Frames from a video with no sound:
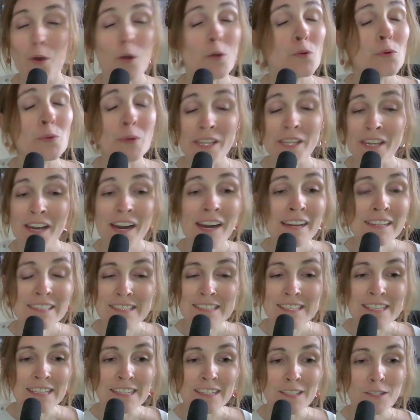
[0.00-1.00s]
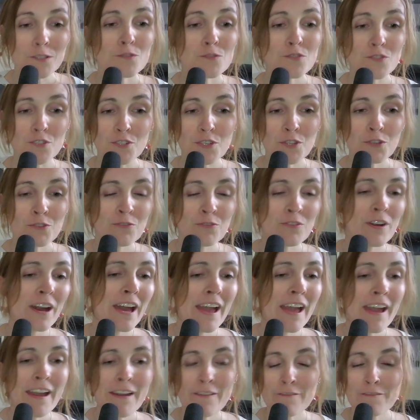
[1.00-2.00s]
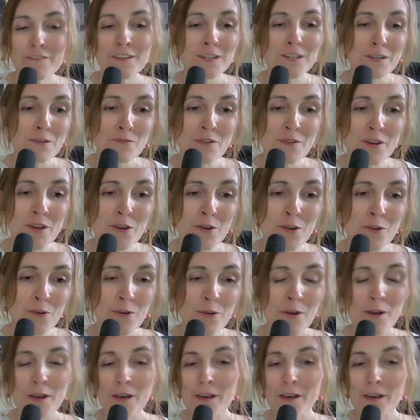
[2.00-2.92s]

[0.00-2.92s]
reacting to F.HERO